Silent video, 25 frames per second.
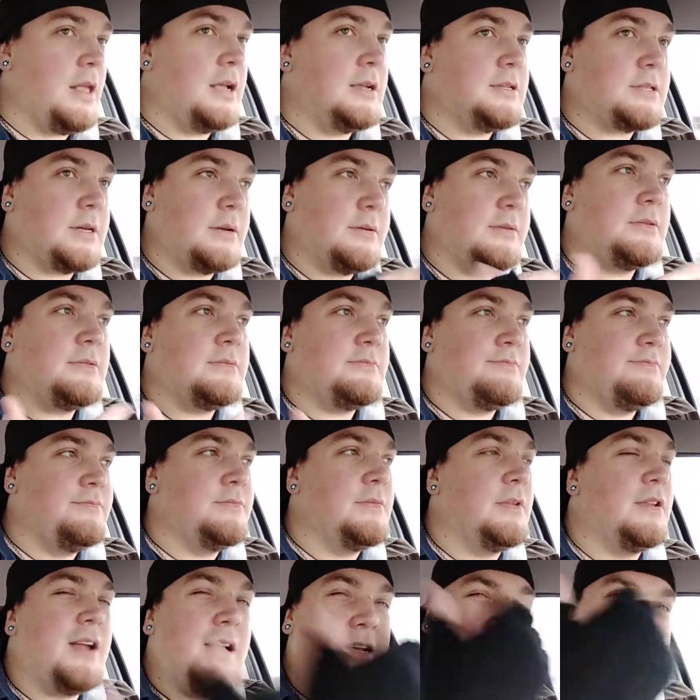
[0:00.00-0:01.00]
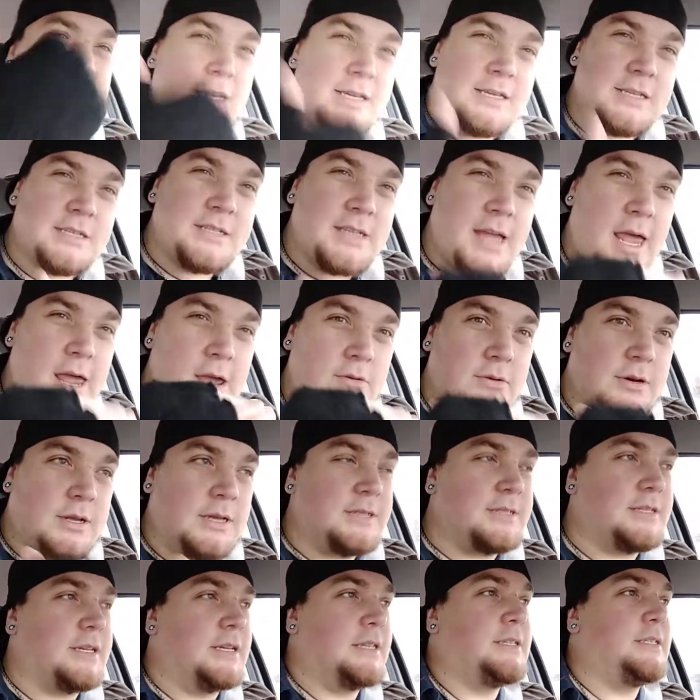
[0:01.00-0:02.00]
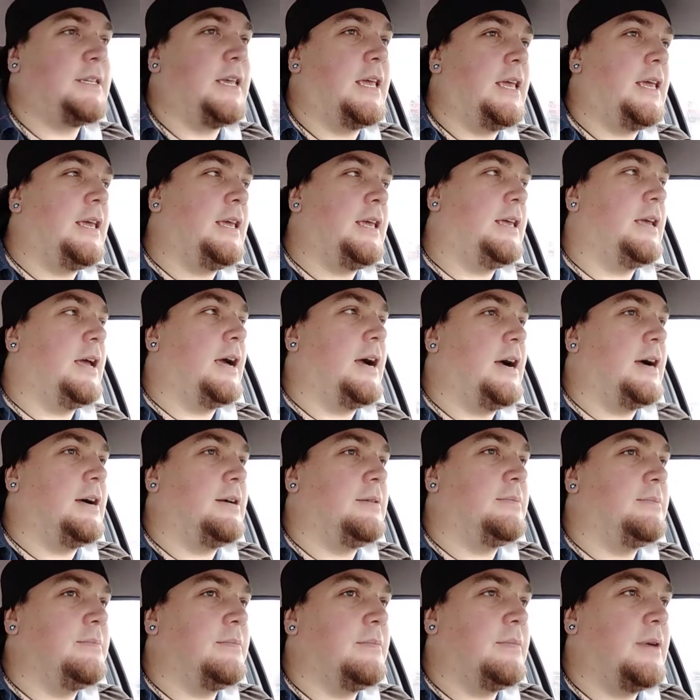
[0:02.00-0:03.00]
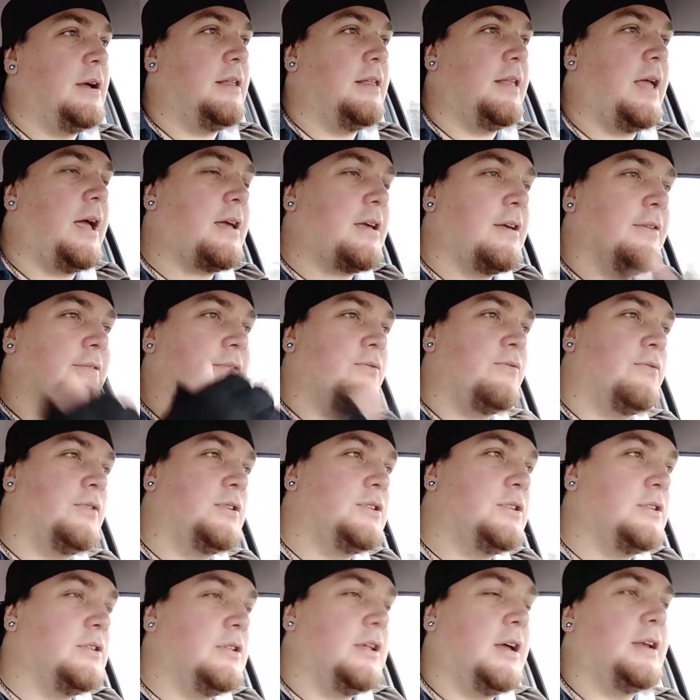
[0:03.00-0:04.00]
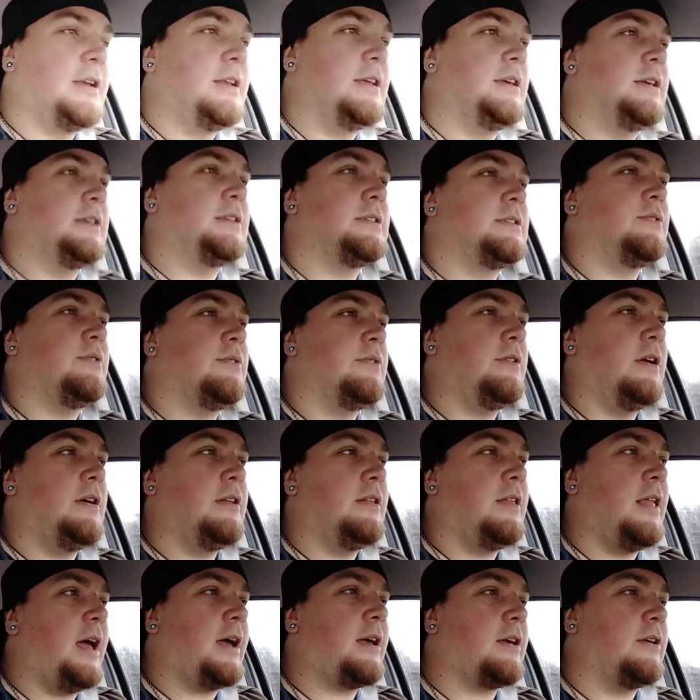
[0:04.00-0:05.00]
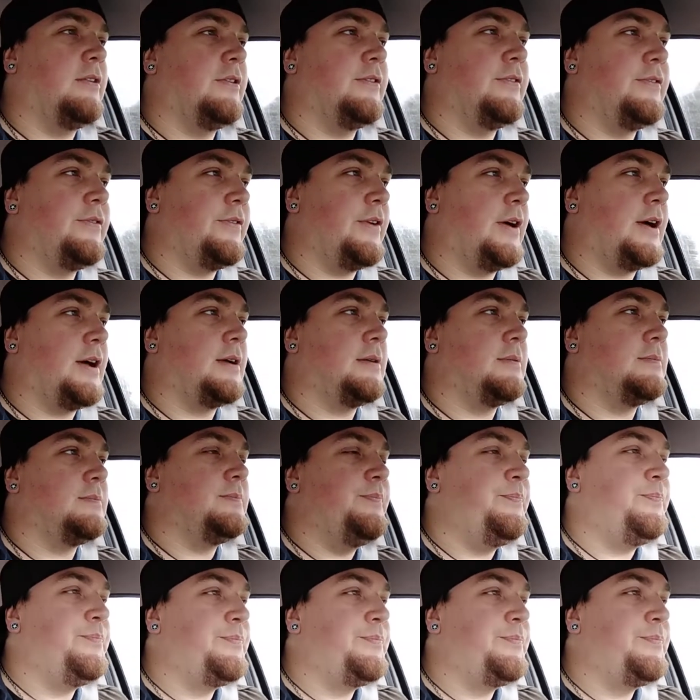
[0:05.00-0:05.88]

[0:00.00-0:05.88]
so I see a staleness. I see um, a lack of original ideas, or a lack of um,